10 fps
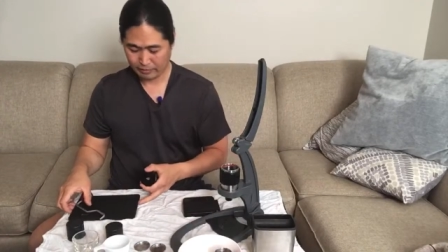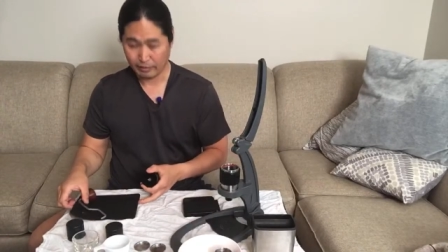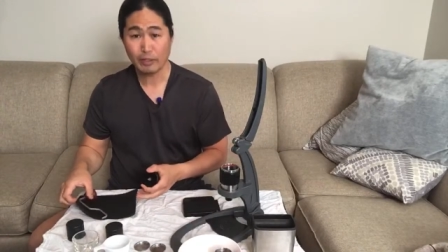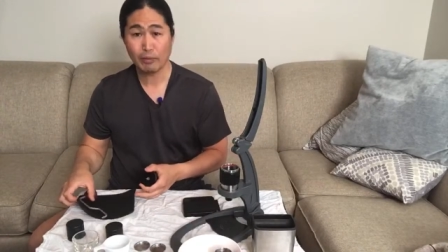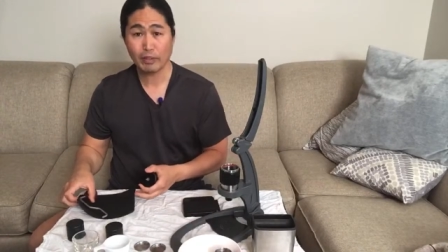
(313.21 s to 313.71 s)

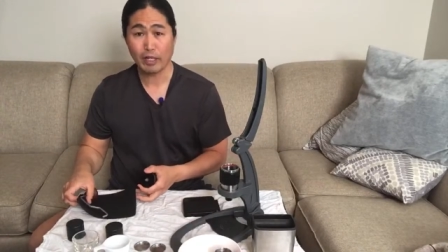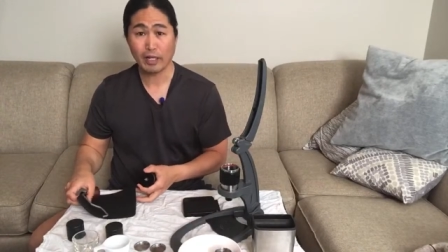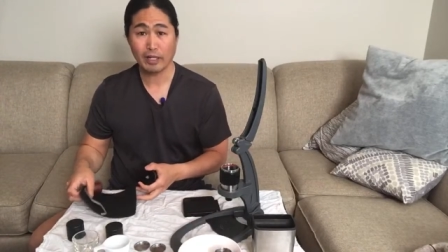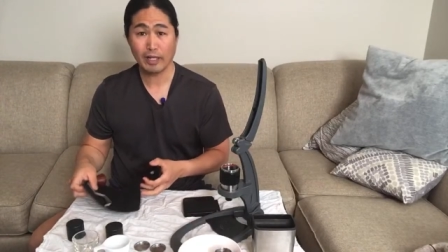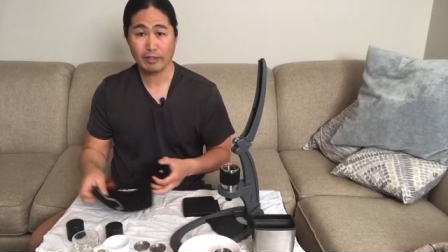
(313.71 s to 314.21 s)
You know what? I
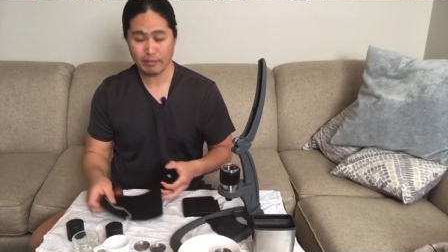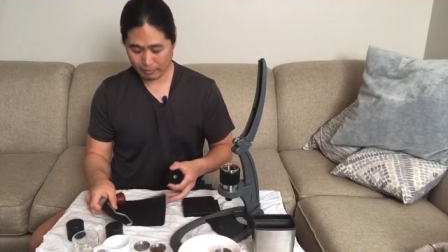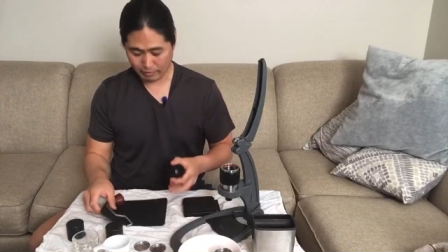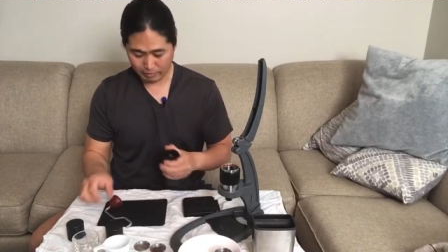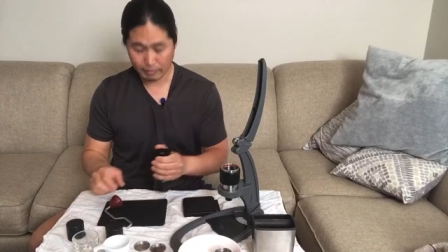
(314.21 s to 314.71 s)
like, you
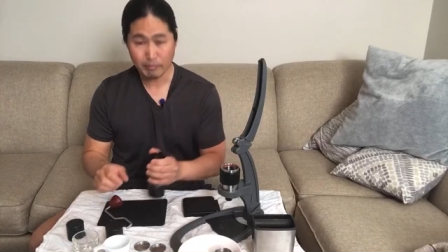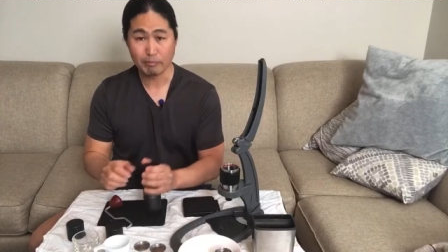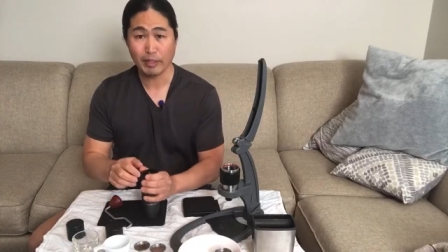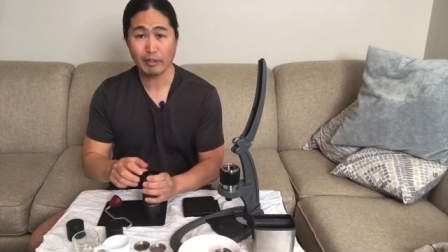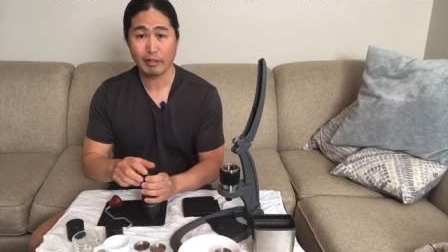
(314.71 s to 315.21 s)
know,
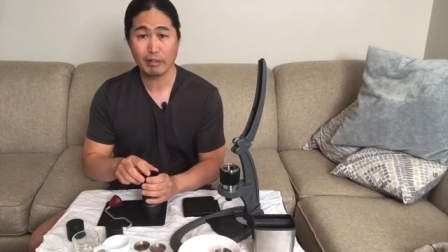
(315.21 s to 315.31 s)
make,